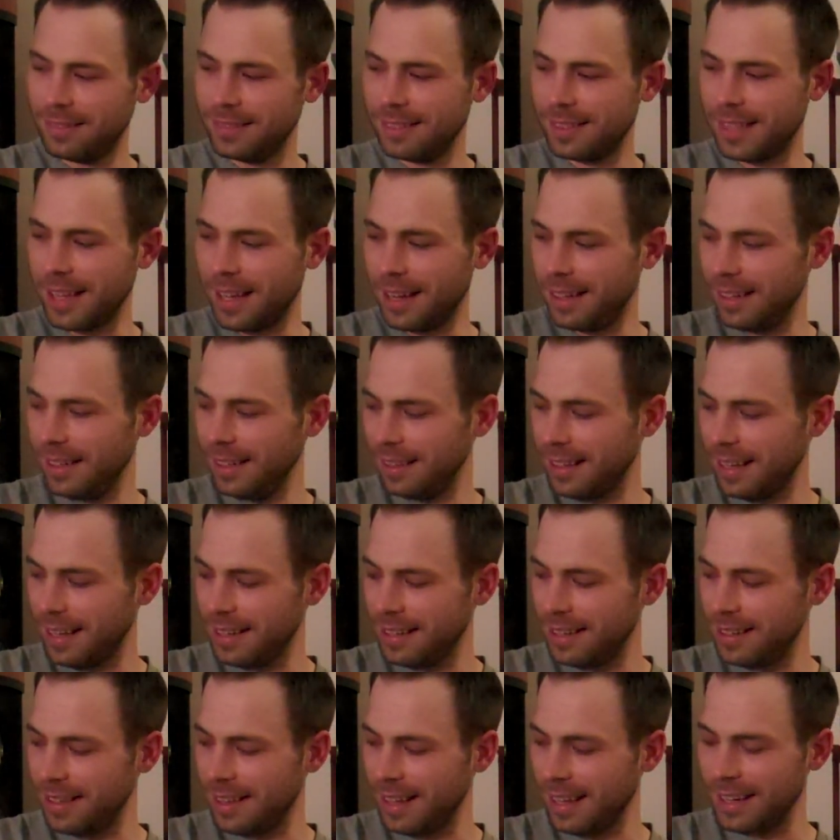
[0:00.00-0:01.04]
Is that it?
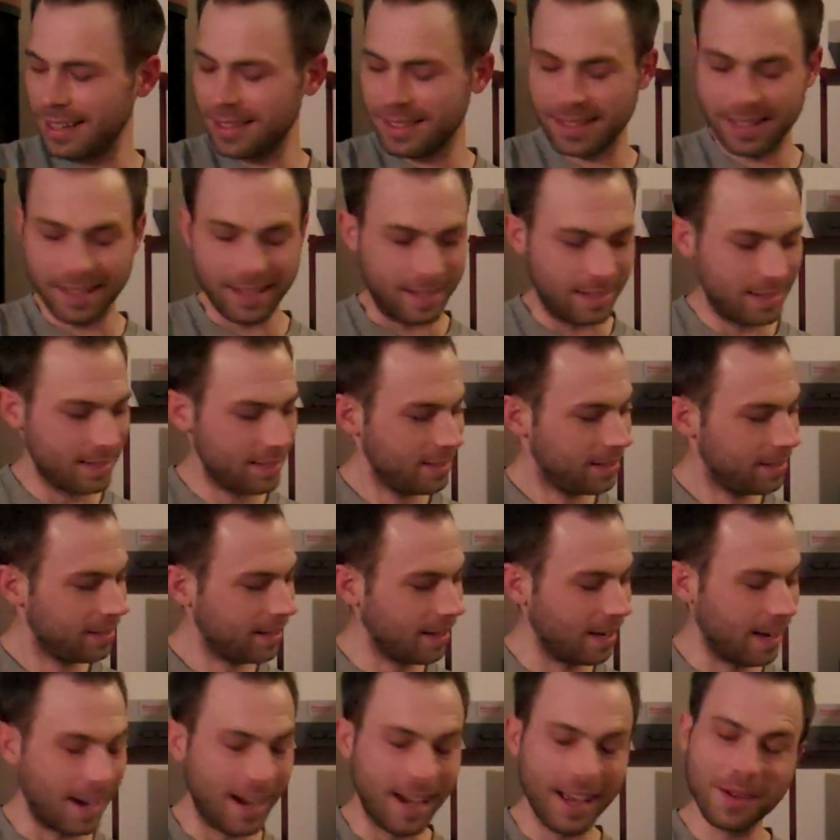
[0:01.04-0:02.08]
That is it.
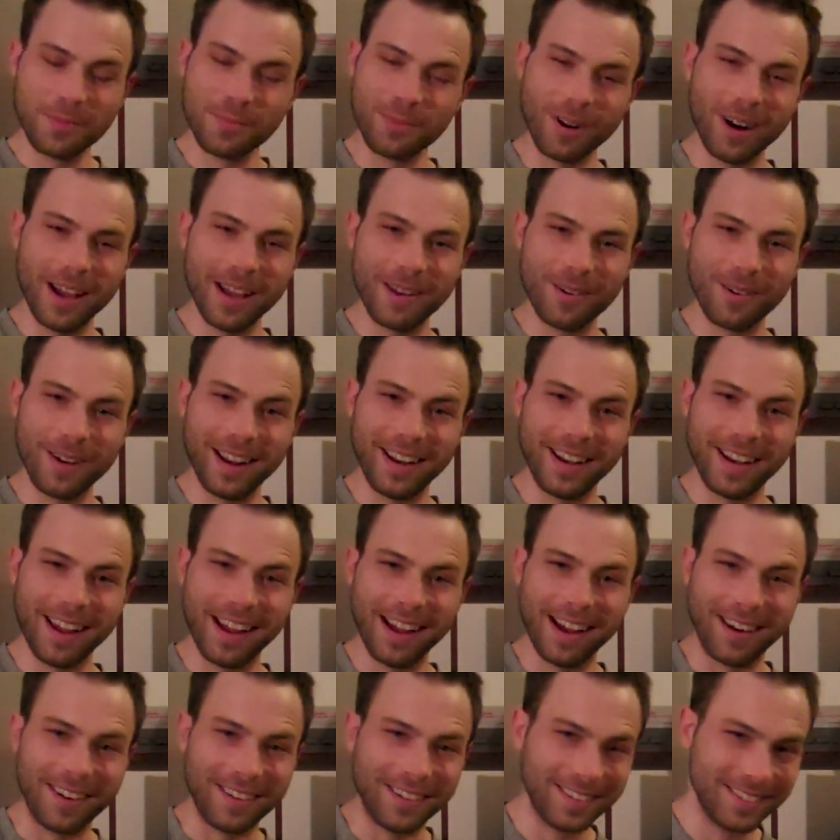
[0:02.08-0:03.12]
I am Ryan Right
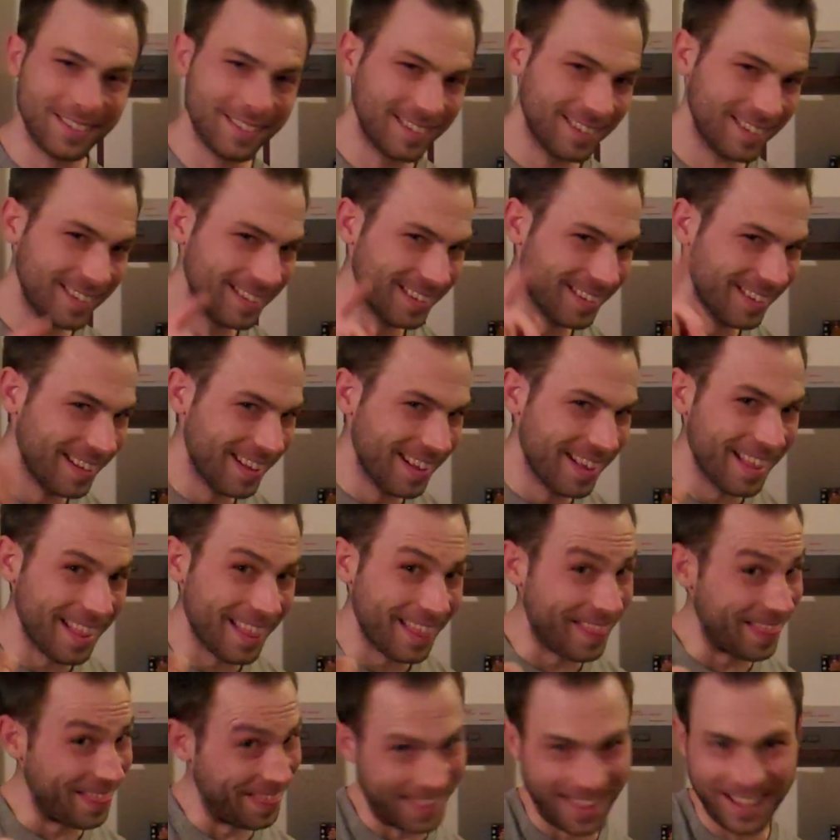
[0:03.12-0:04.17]
Now.
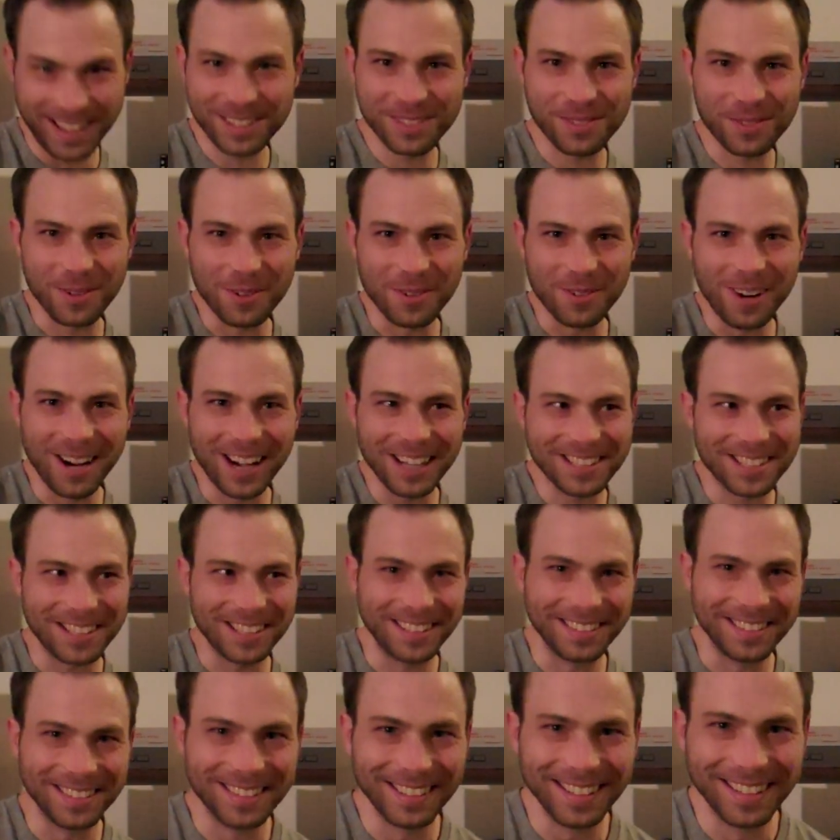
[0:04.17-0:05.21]
Thanks for
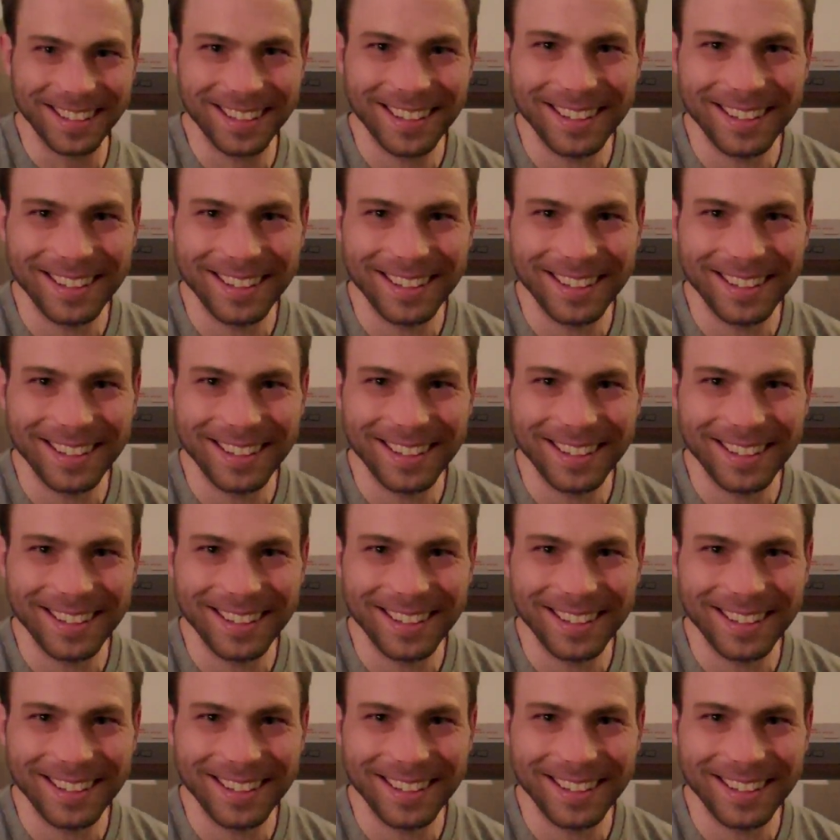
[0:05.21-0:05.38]
watching.